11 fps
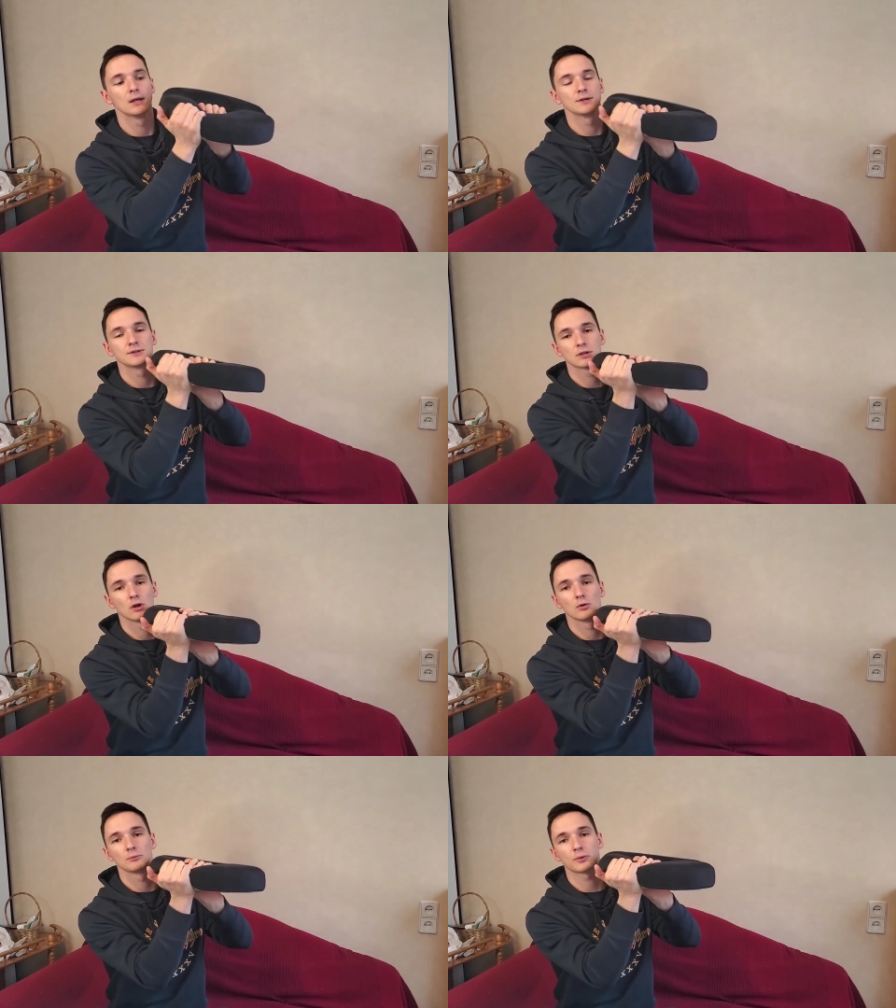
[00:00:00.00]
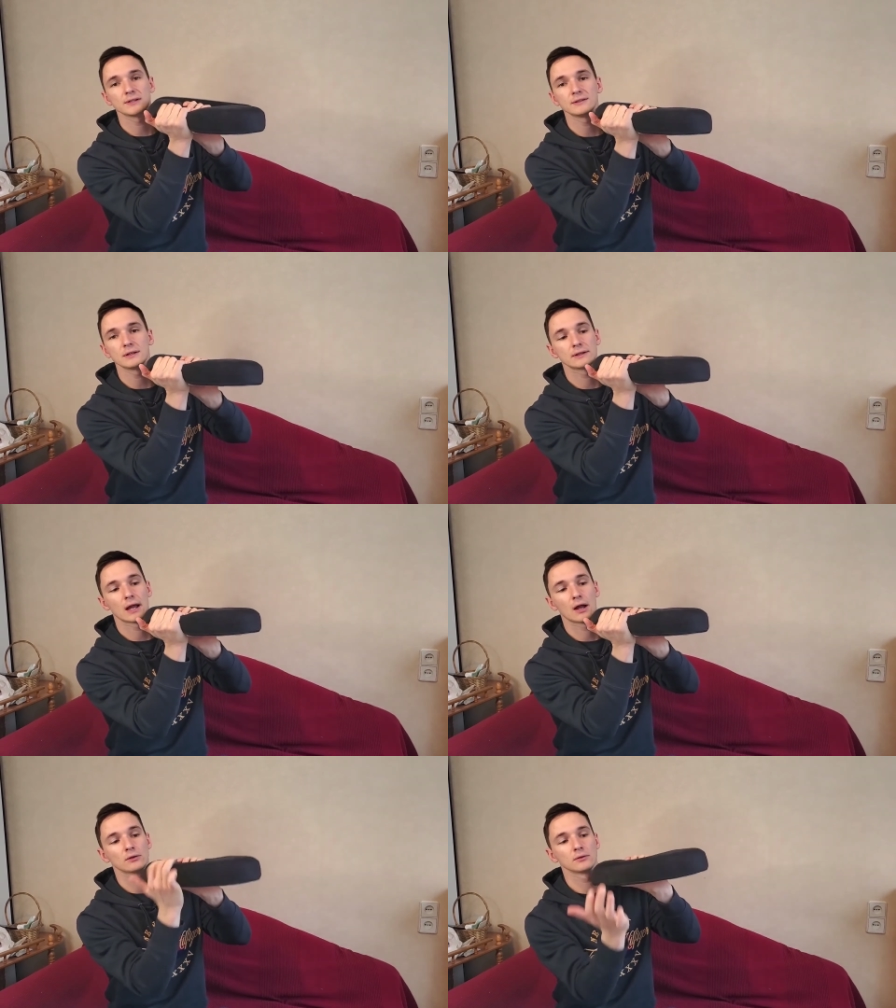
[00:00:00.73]
So pressing it
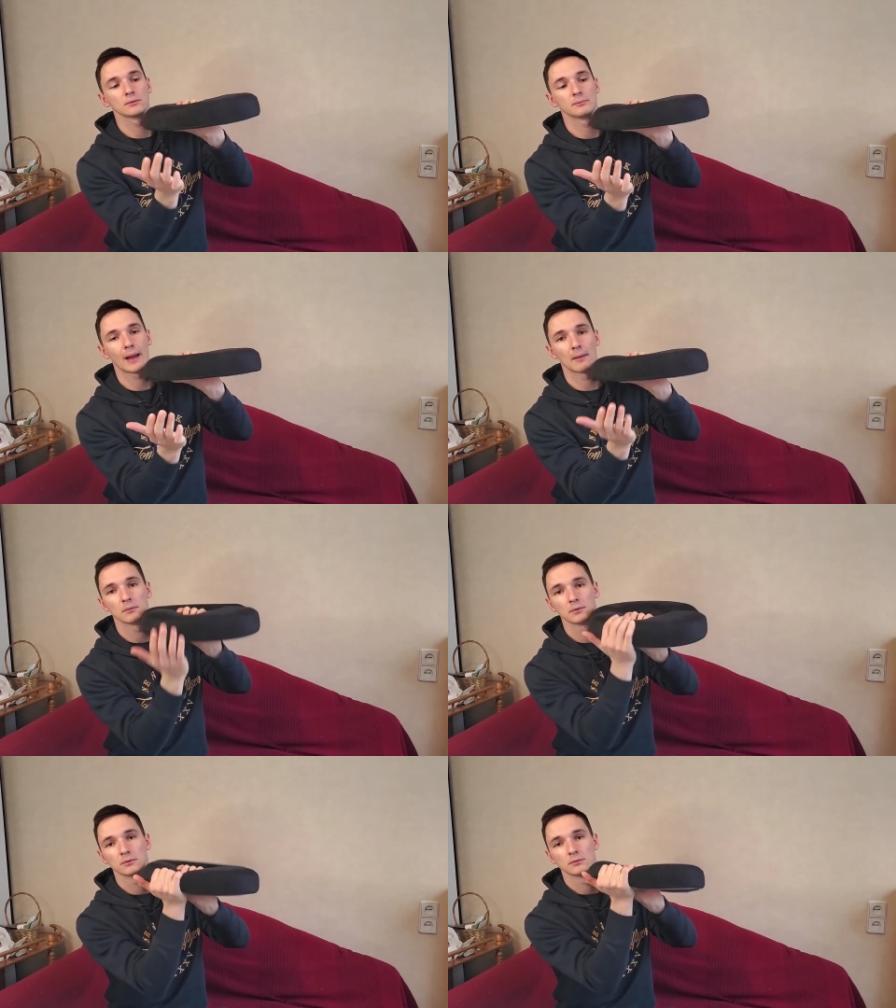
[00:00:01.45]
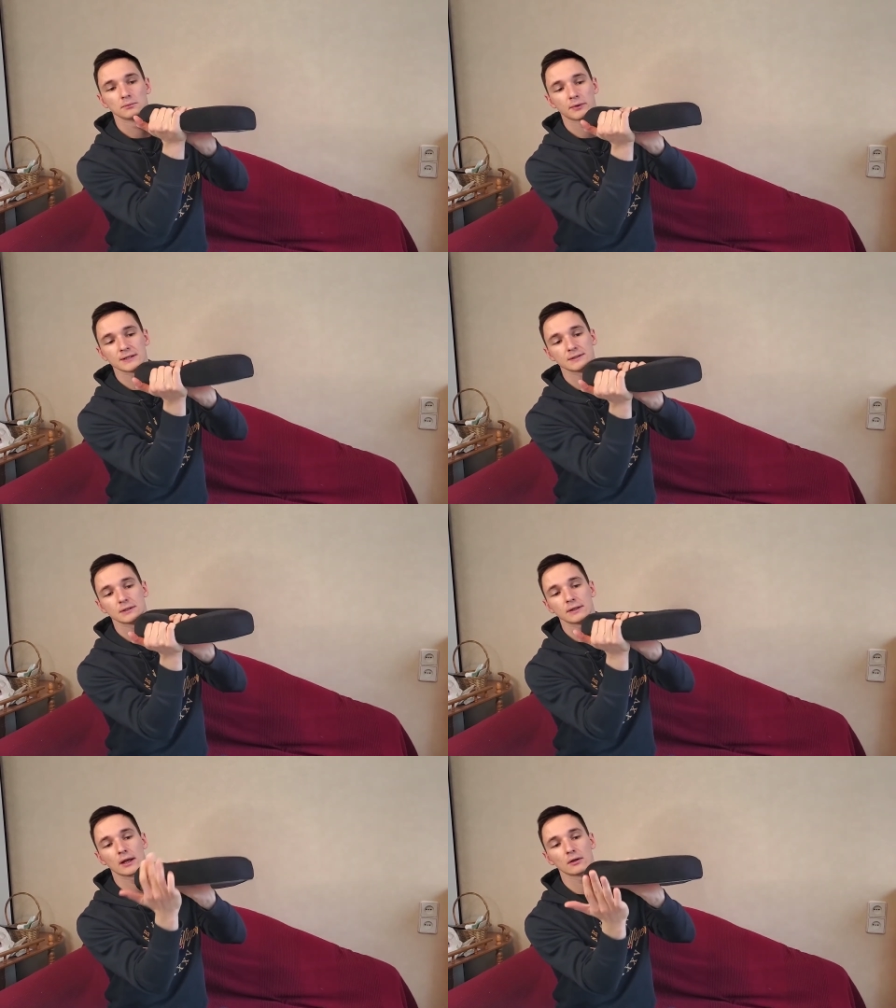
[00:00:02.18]
down, bam, pressing
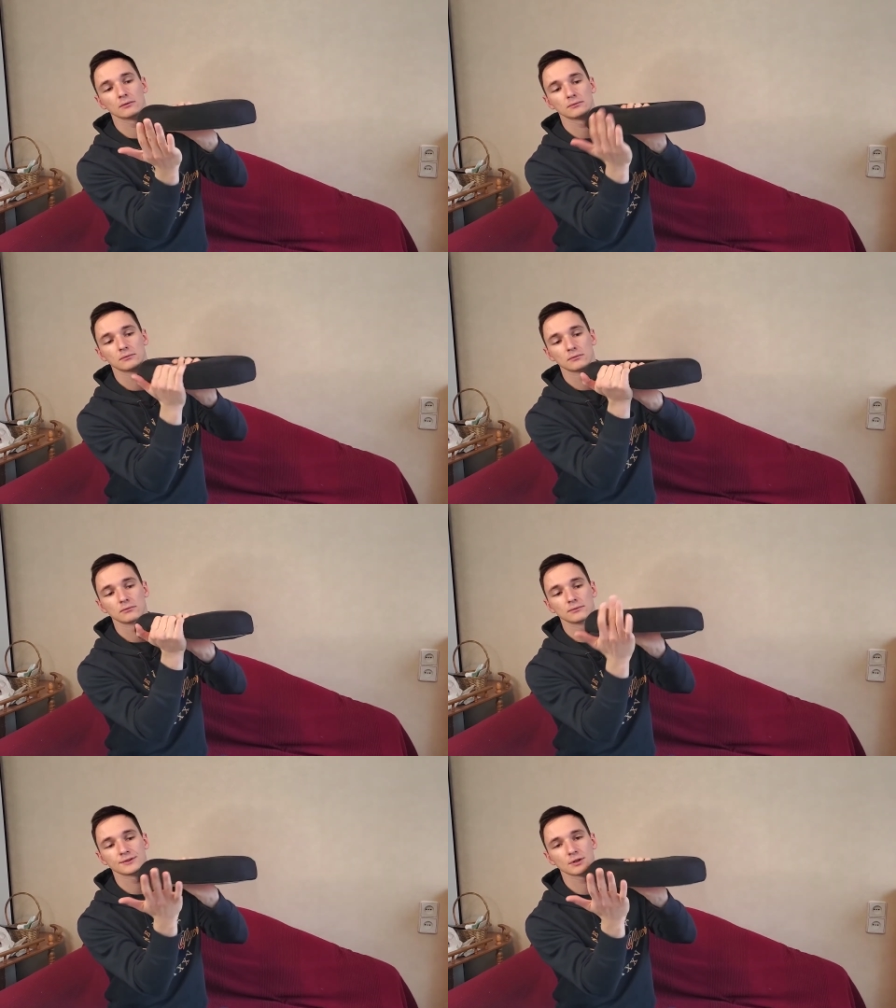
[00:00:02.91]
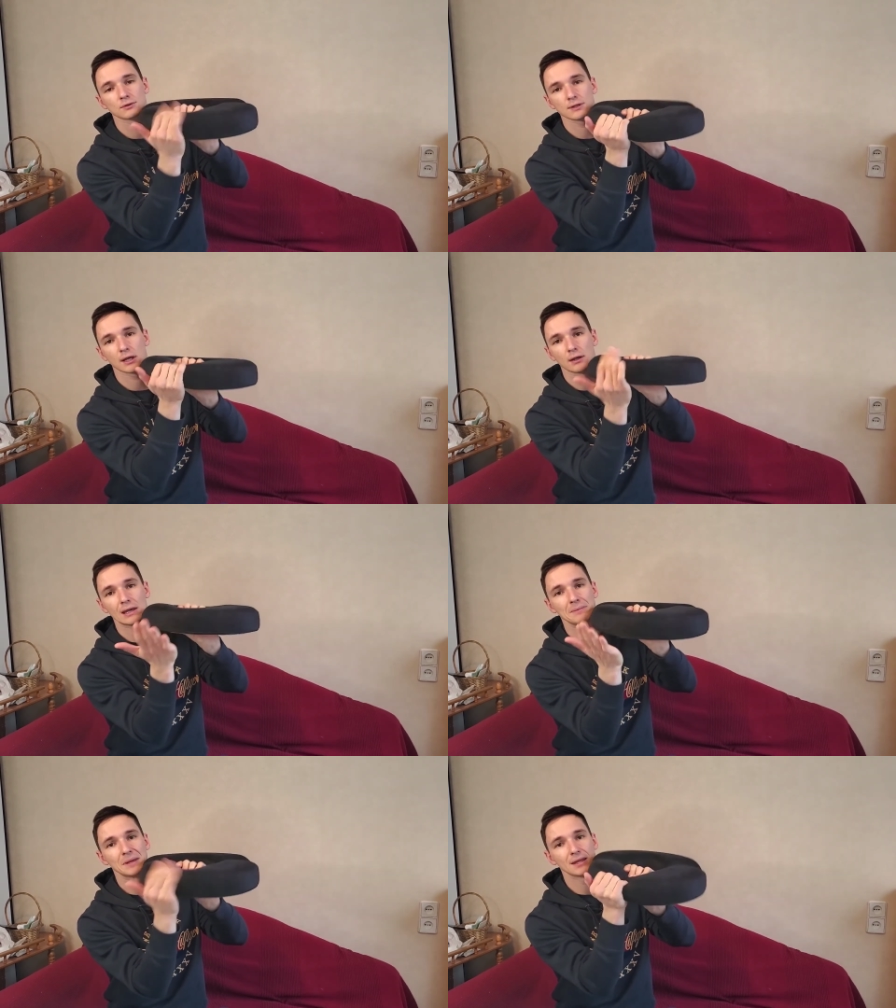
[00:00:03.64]
it down. So it's like
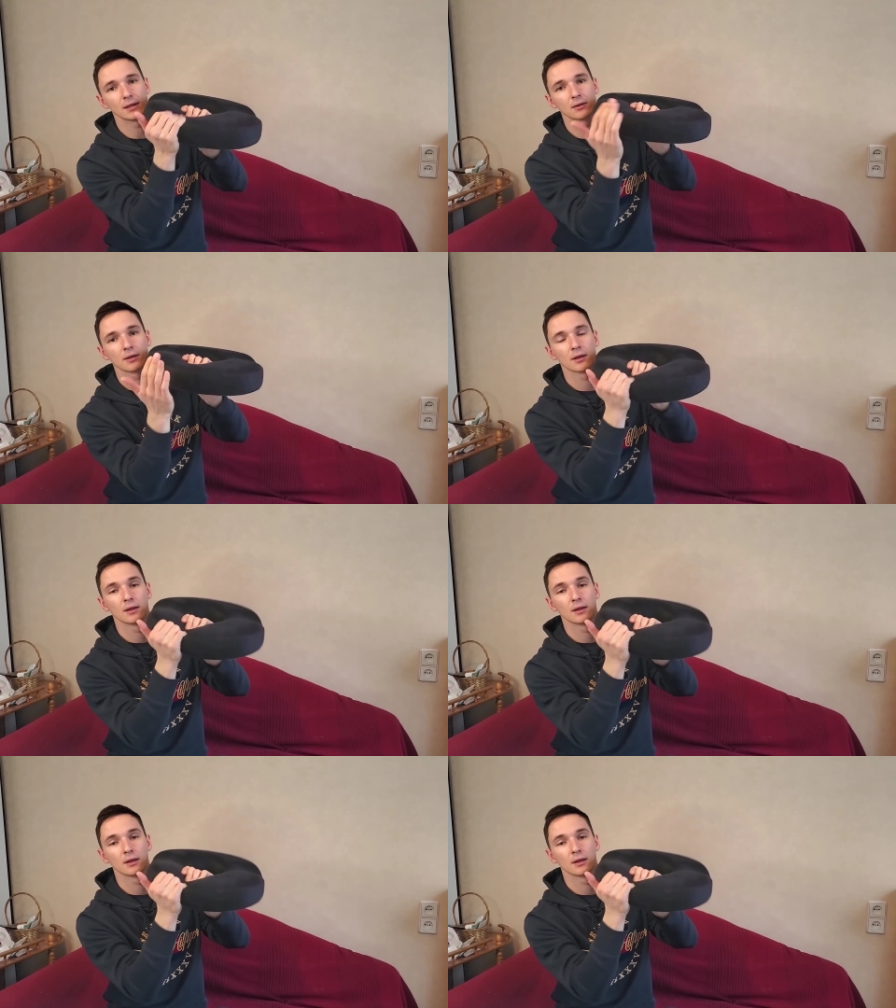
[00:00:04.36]
immediate.